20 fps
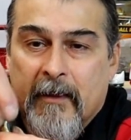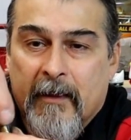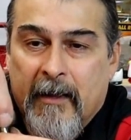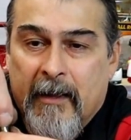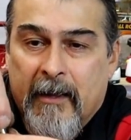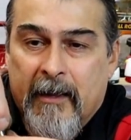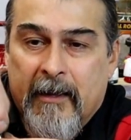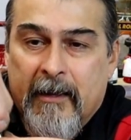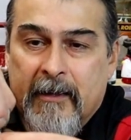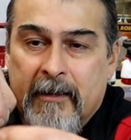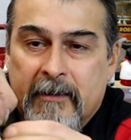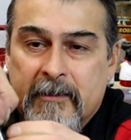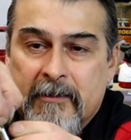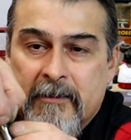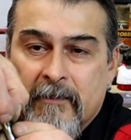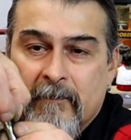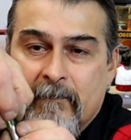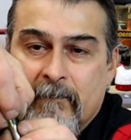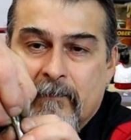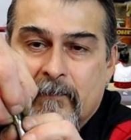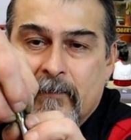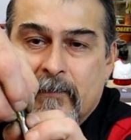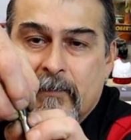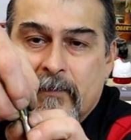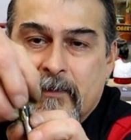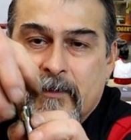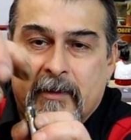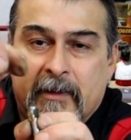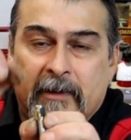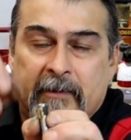And
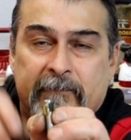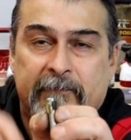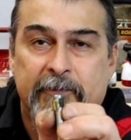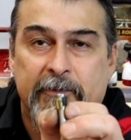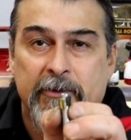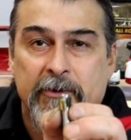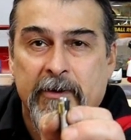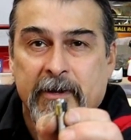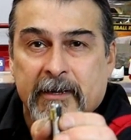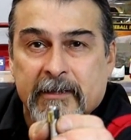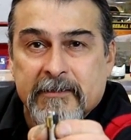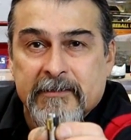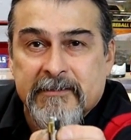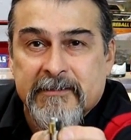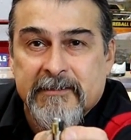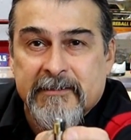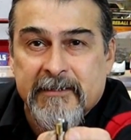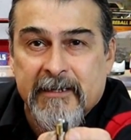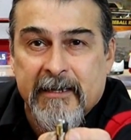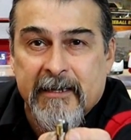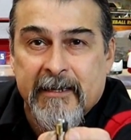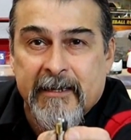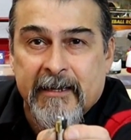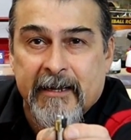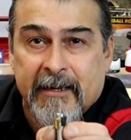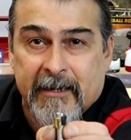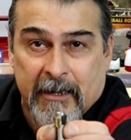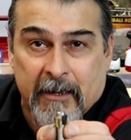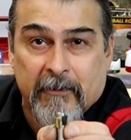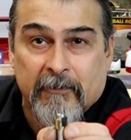if you can see,
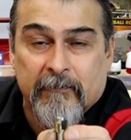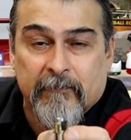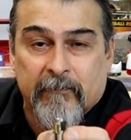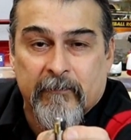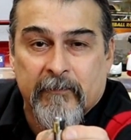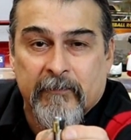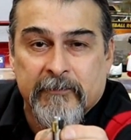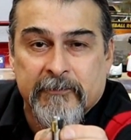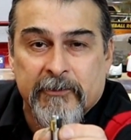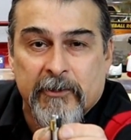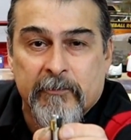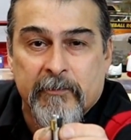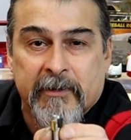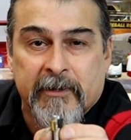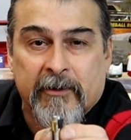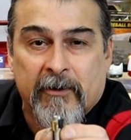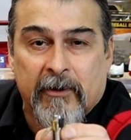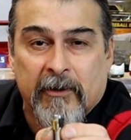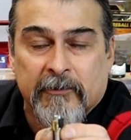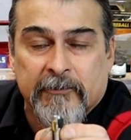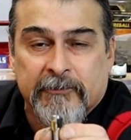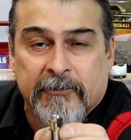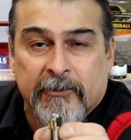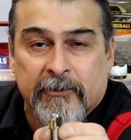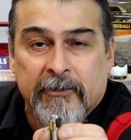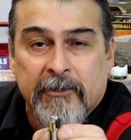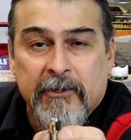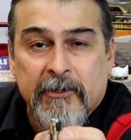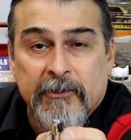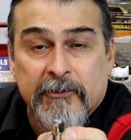and I'll zoom in
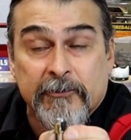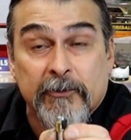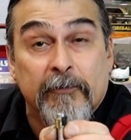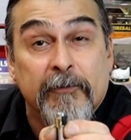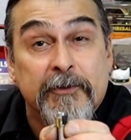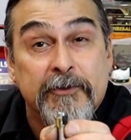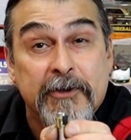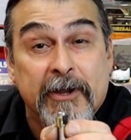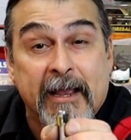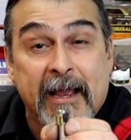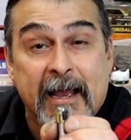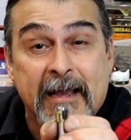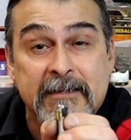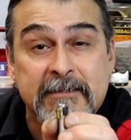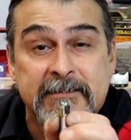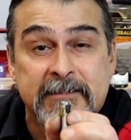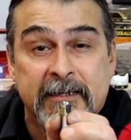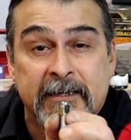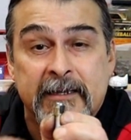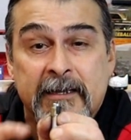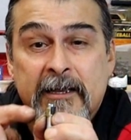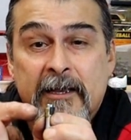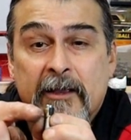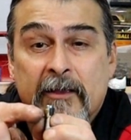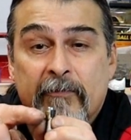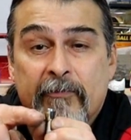closer so that you can see,